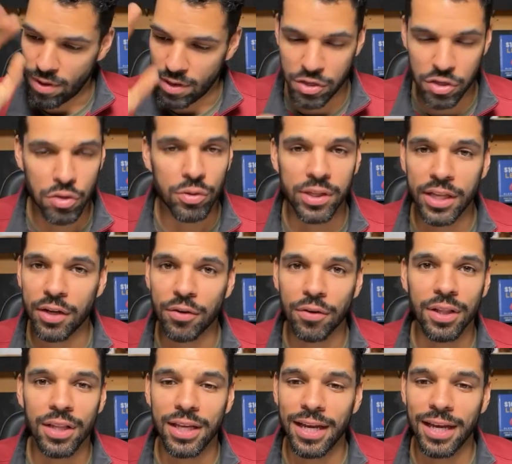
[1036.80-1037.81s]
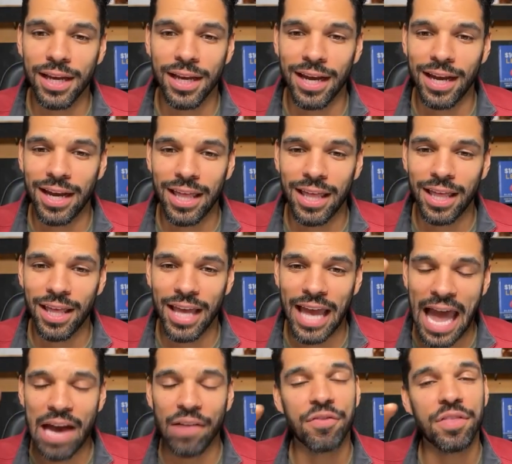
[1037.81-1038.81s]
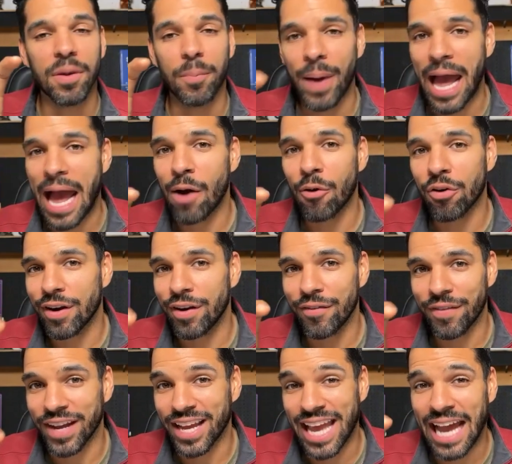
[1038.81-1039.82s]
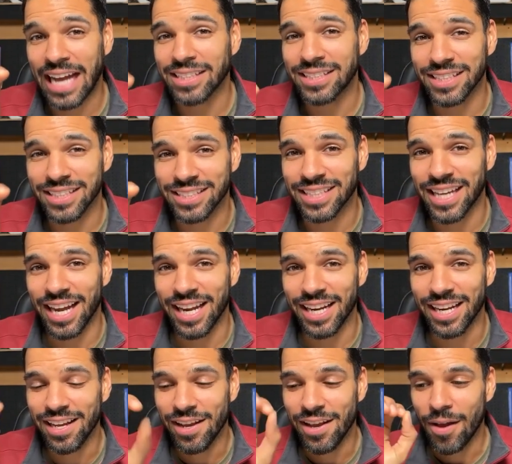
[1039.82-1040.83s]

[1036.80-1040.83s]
You literally have the power of the casting site.